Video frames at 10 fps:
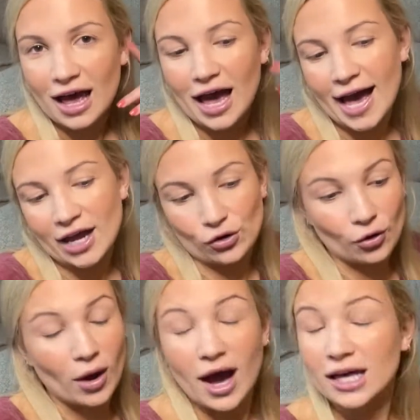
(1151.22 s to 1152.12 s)
I don't know.
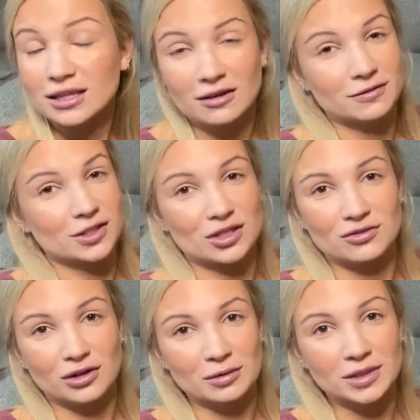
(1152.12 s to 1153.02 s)
I love Physicians
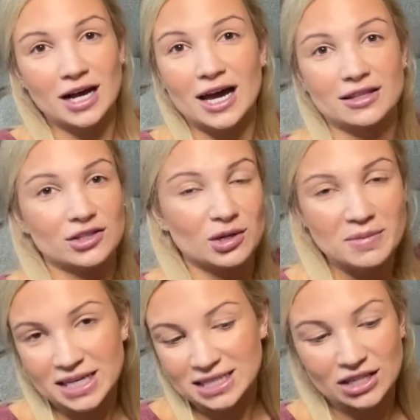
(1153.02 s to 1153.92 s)
Formula. I think they're
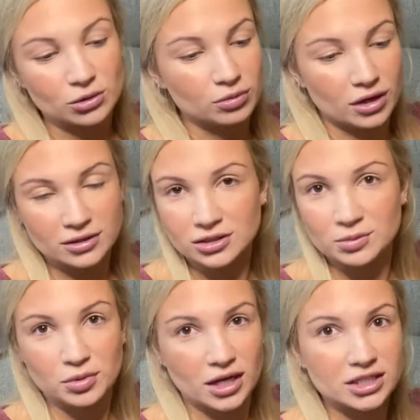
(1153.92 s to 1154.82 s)
amazing. Their bronzers,
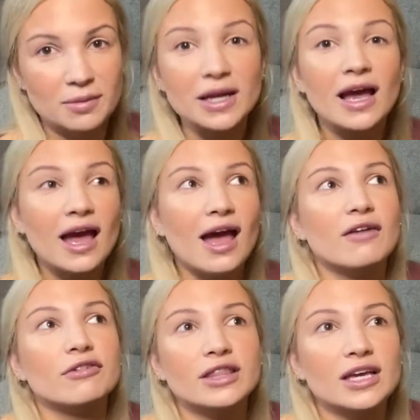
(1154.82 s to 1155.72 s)
blush. I mean,
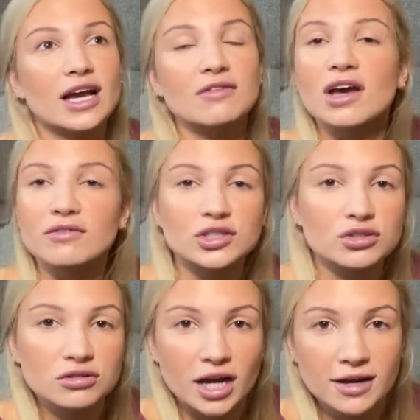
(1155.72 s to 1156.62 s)
everything I've ever
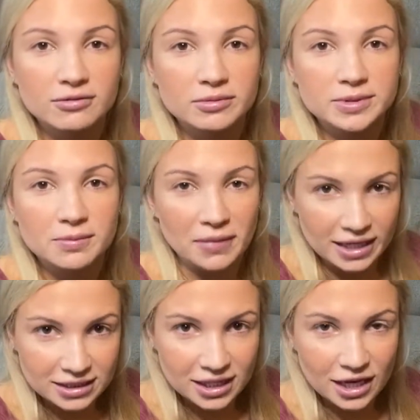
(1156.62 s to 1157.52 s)
tried from them is
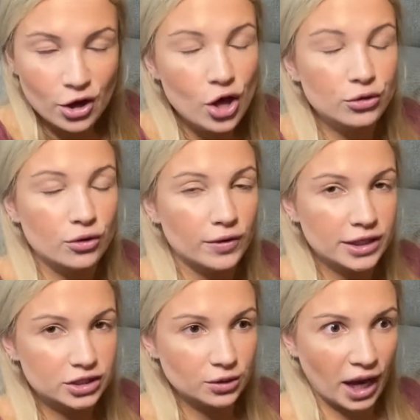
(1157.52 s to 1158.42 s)
amazing. The only
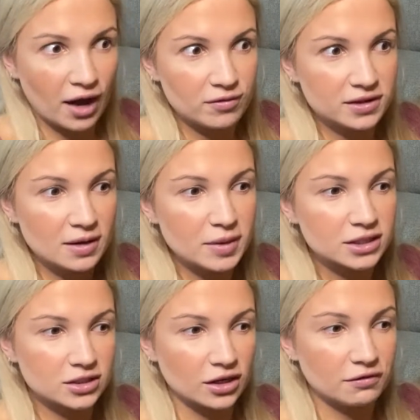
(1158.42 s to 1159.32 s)
issue I have with them is
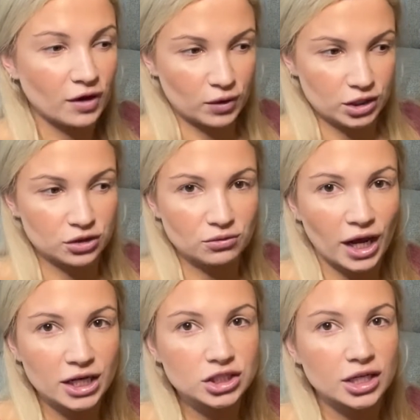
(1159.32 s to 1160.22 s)
their foundation
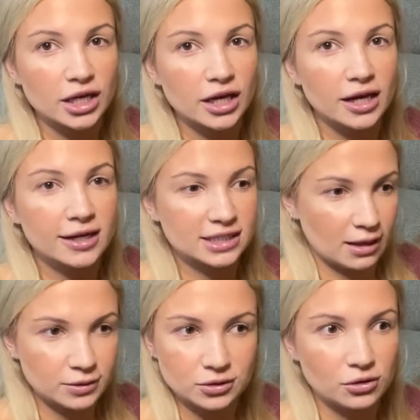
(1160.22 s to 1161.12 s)
range is
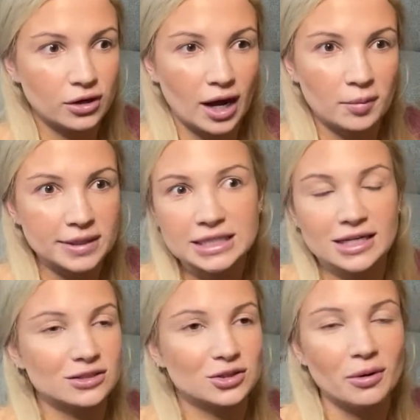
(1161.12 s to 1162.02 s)
absolute crap. It's
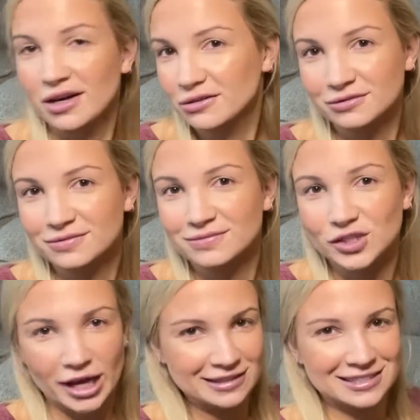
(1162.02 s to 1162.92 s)
like 12
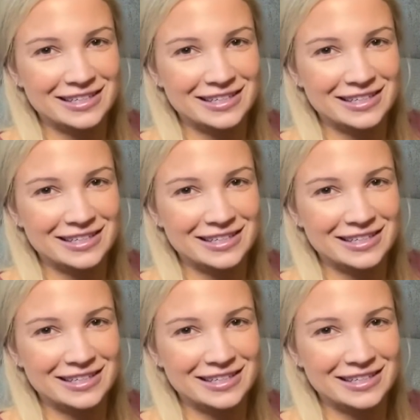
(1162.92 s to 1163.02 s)
shades.